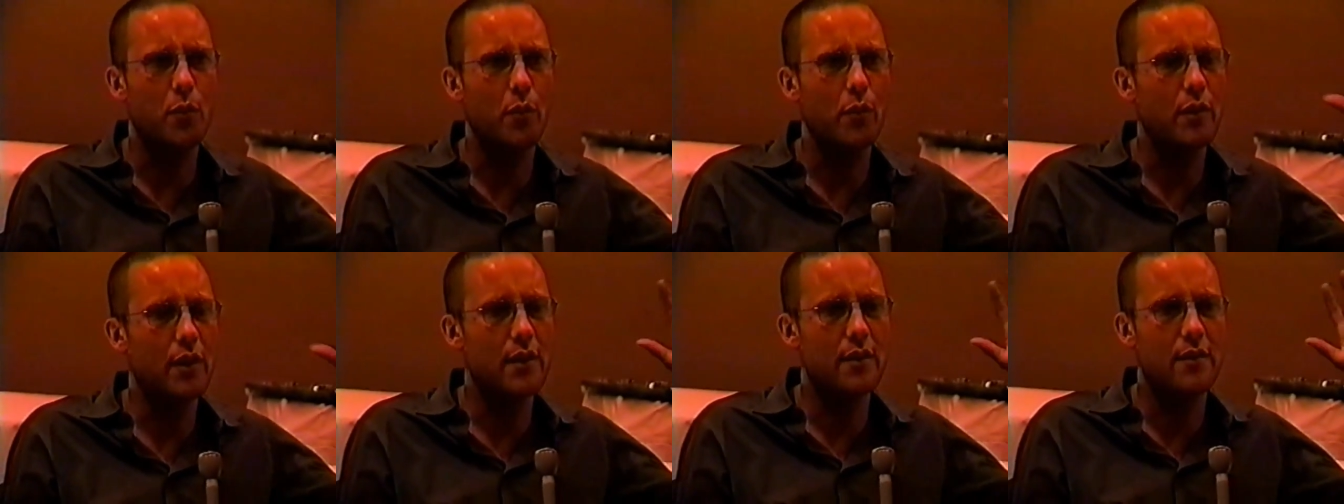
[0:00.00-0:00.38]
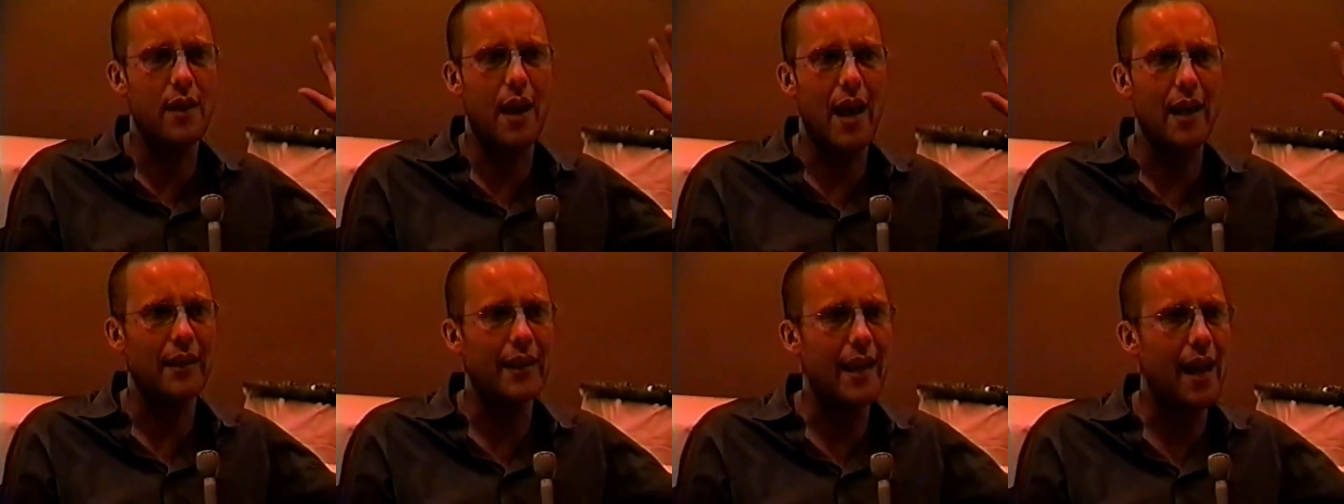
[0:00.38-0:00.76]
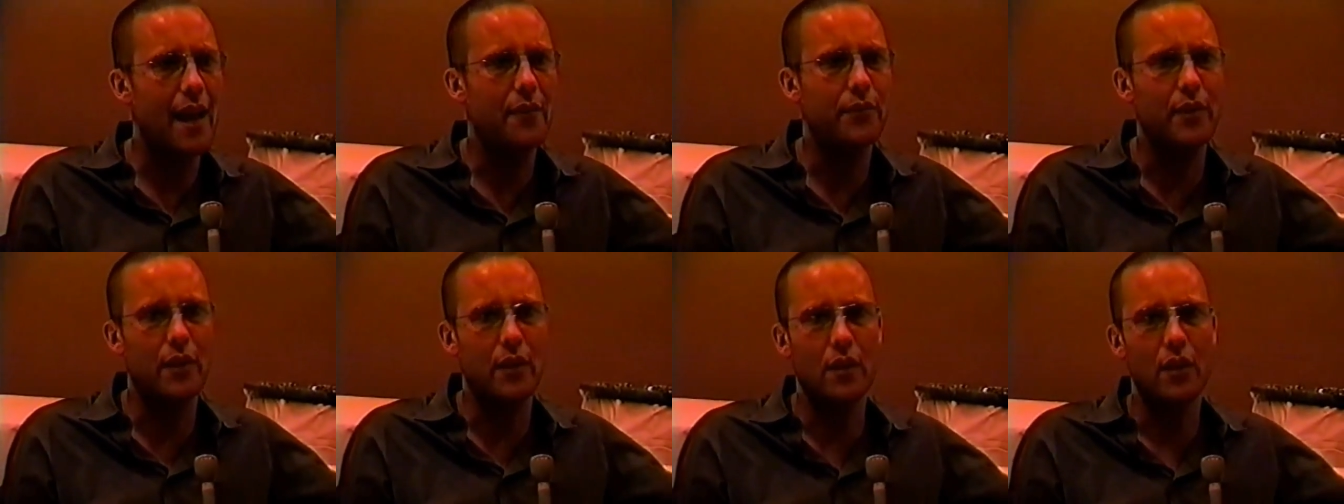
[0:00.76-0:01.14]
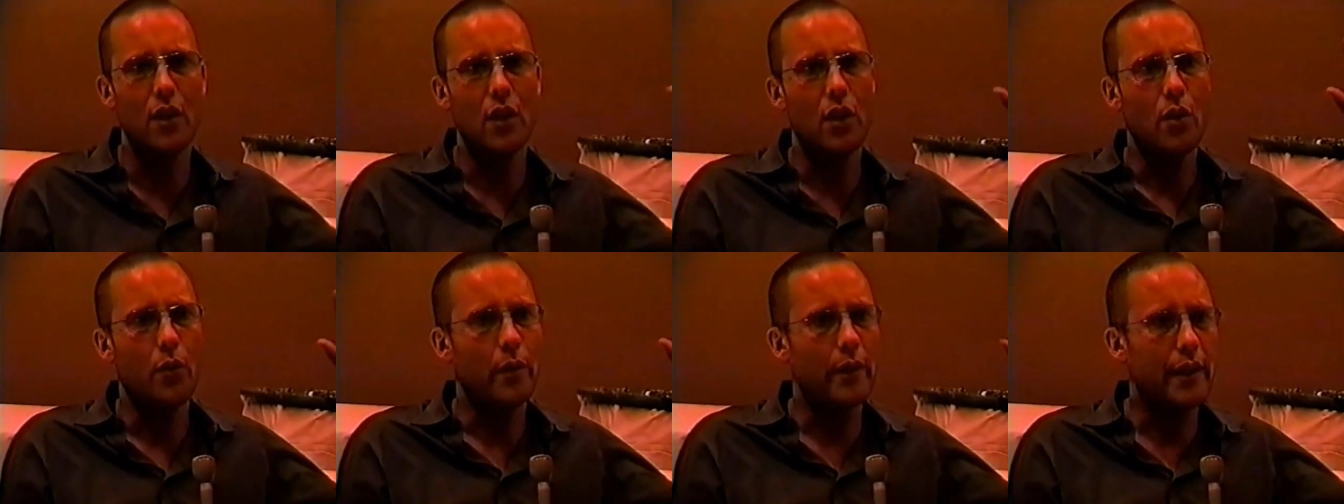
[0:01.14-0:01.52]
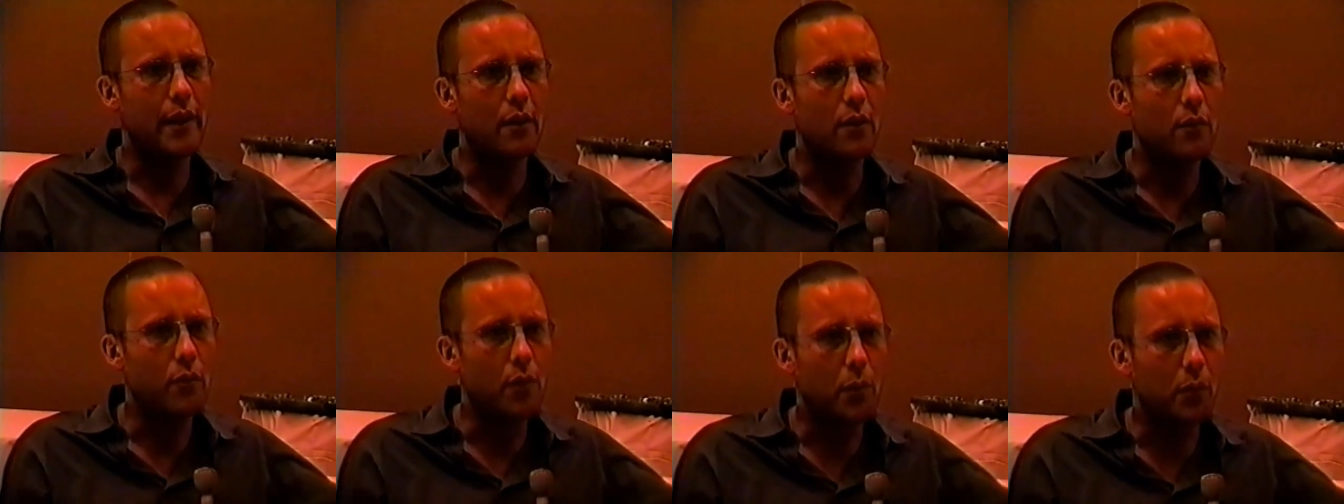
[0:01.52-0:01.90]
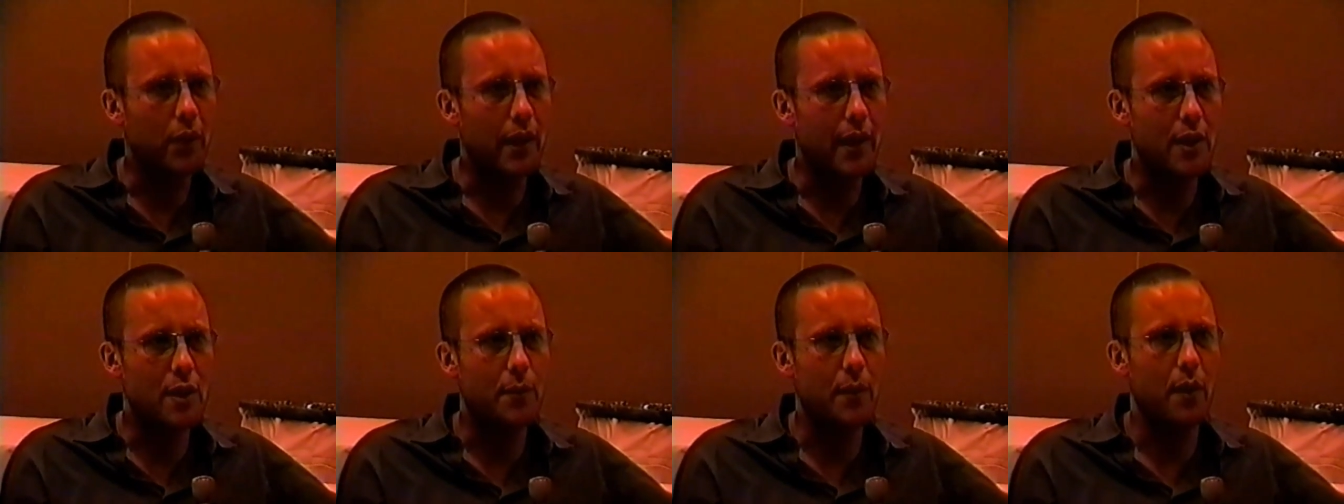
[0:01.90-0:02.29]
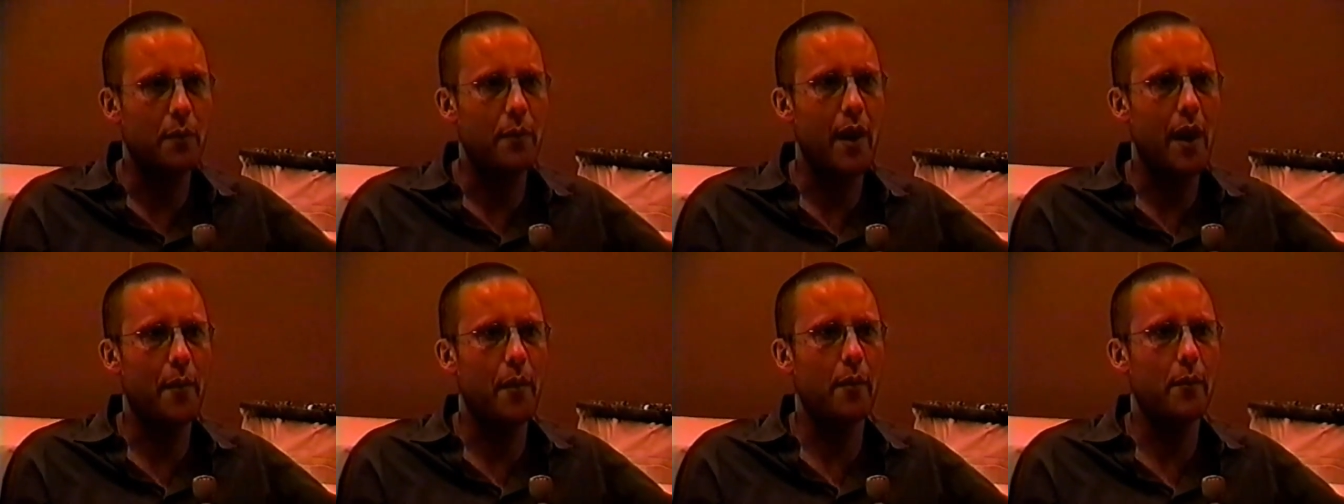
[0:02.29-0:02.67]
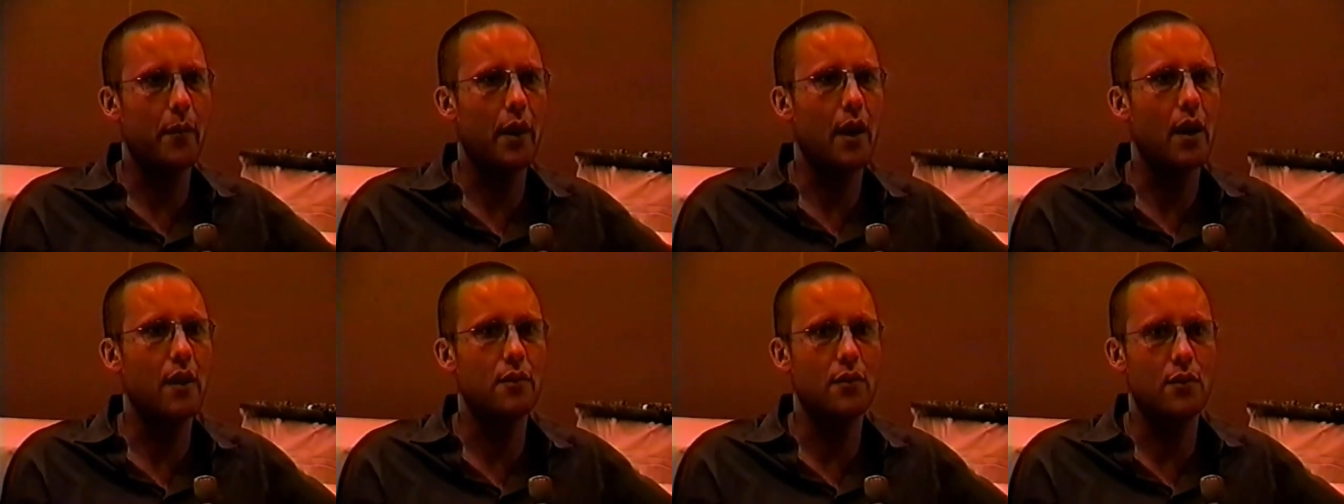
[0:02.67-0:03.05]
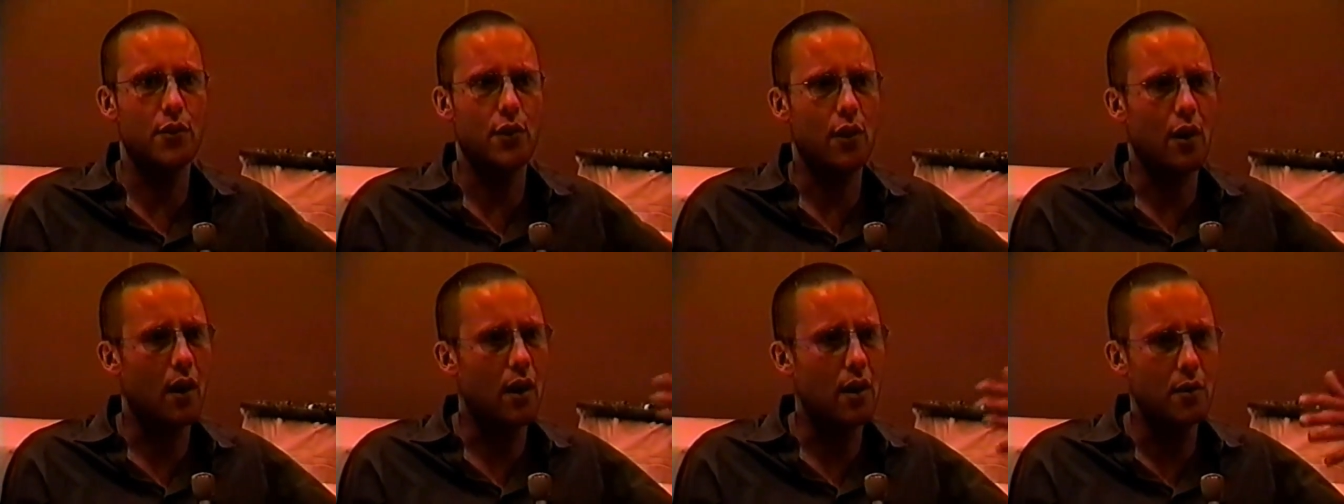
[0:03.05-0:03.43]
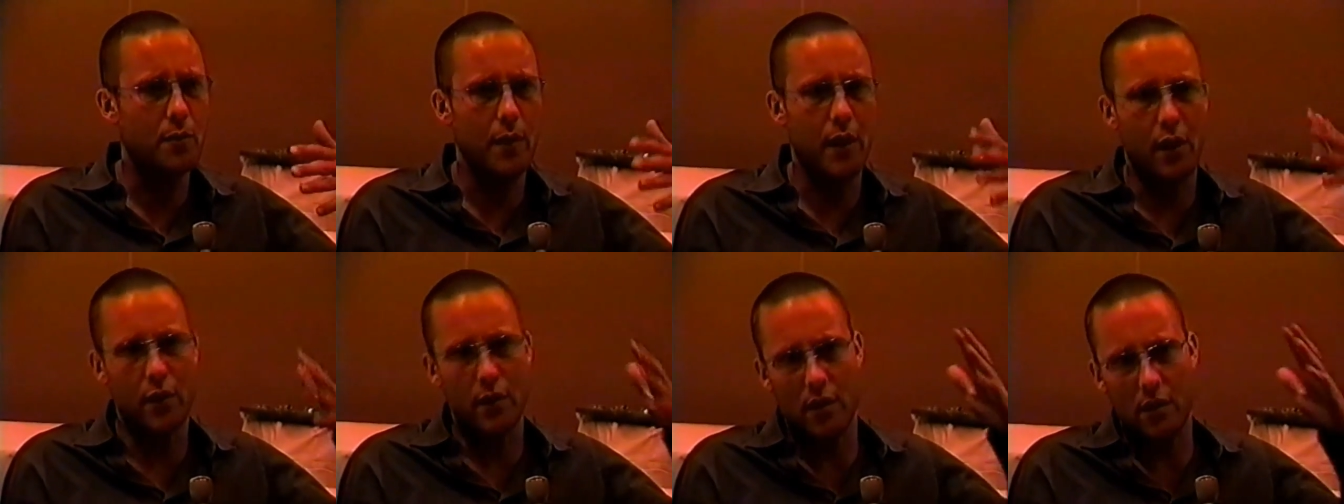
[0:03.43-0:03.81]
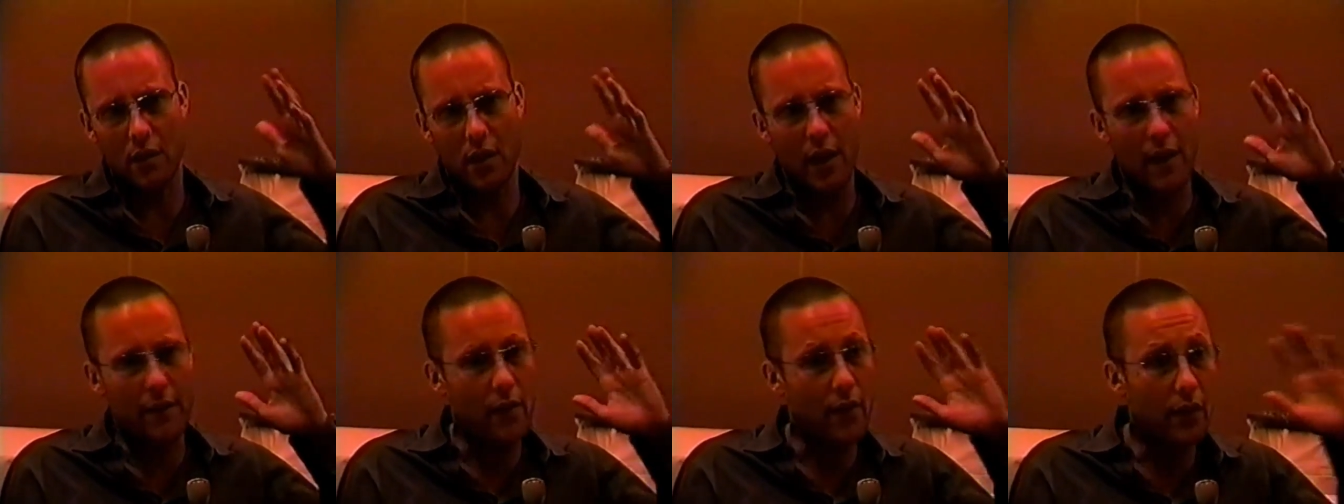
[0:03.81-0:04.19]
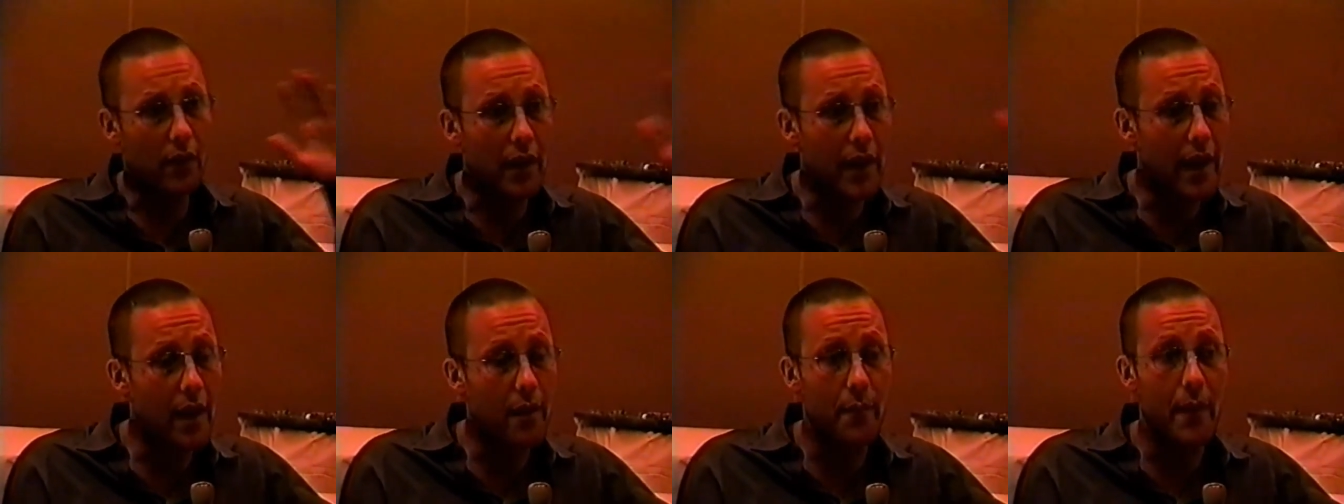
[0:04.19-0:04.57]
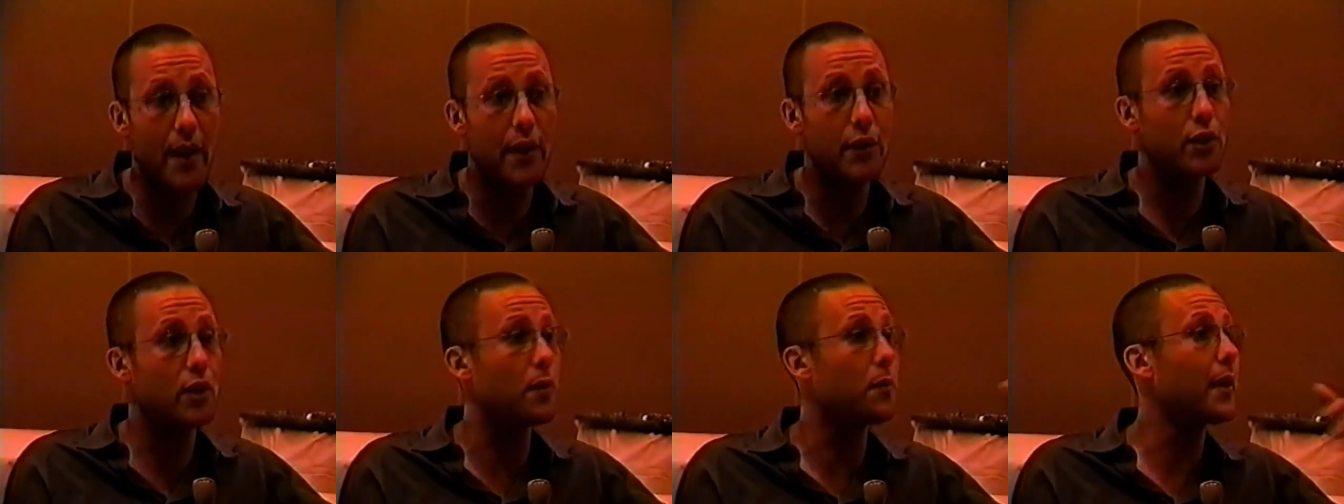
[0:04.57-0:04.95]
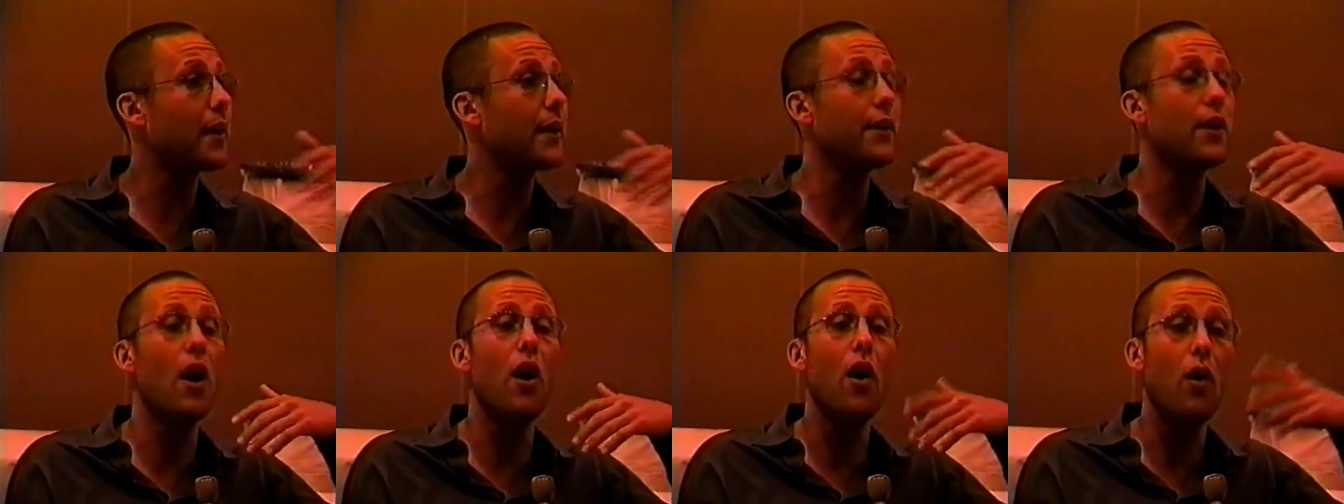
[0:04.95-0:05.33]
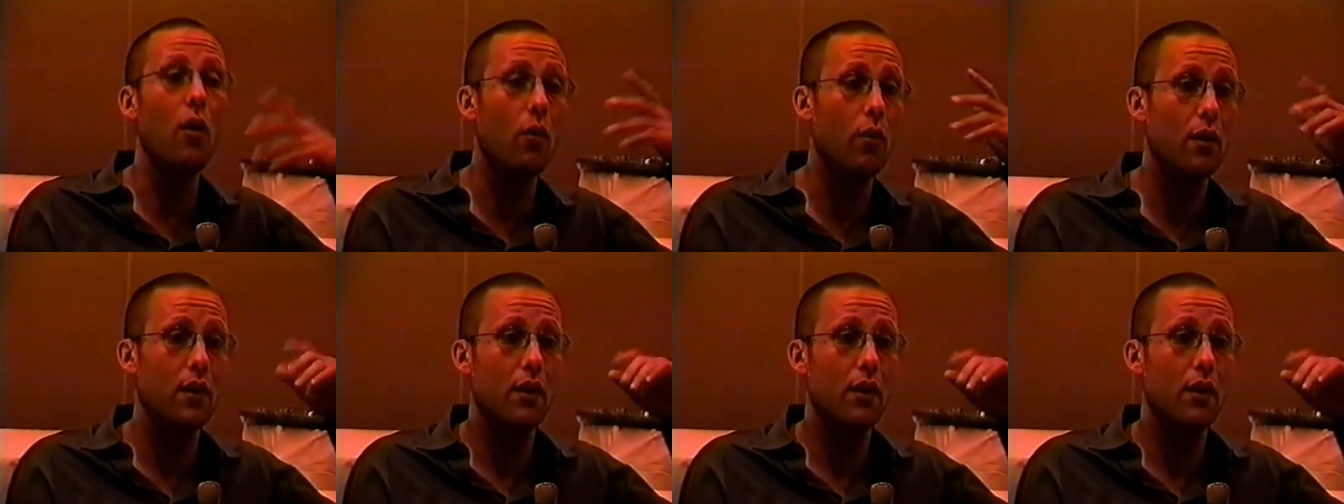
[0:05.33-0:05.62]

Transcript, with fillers: This guy left, and we need a replacement on Batman Beyond." So she calls me and goes, "Have you ever done animation?" I'm like, "No."